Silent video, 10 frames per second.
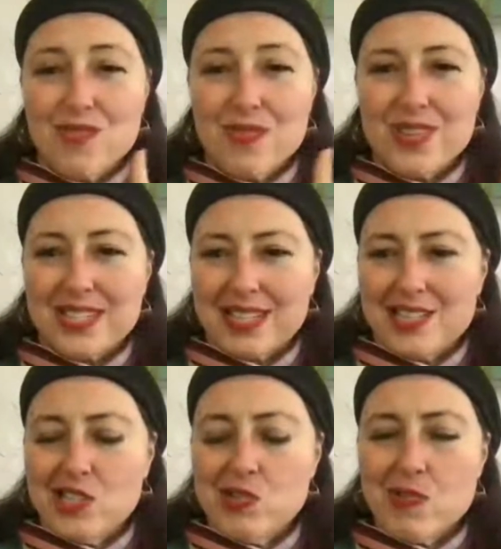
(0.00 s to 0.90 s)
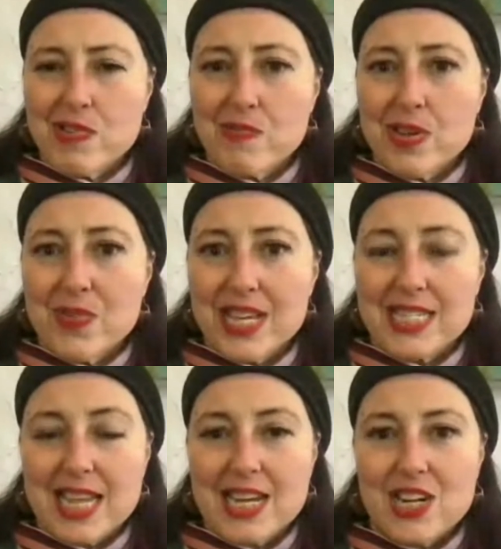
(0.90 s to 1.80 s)
What was it? Like two or three
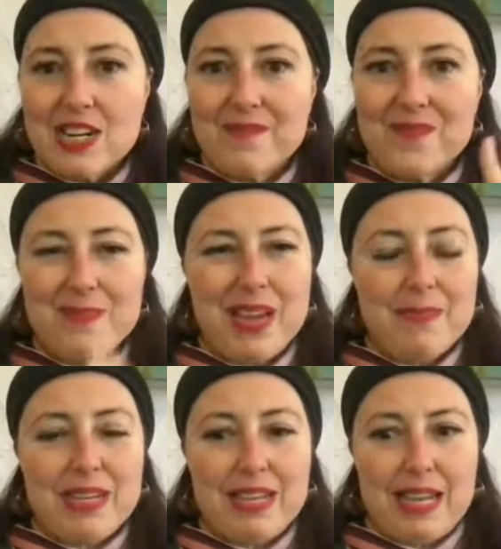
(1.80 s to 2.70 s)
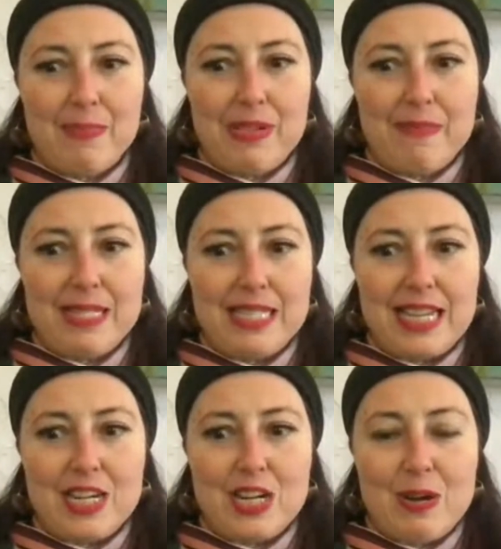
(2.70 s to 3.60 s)
weeks later? It might have been a couple of months
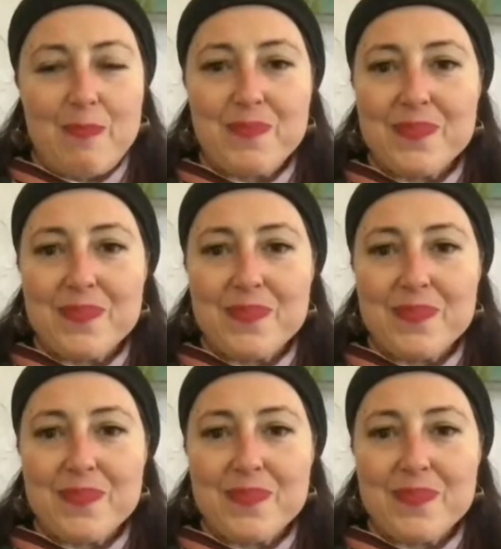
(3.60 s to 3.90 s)
later.